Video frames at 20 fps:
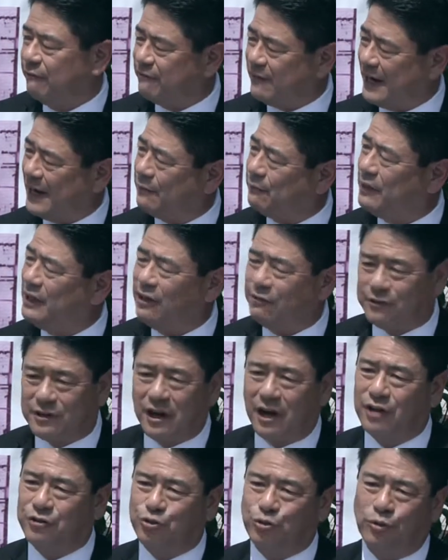family of
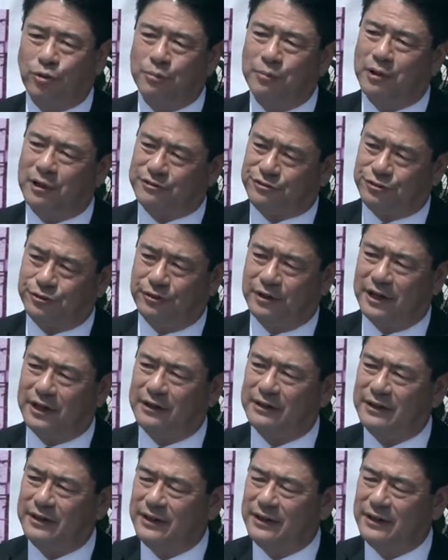Kazuo Masuda.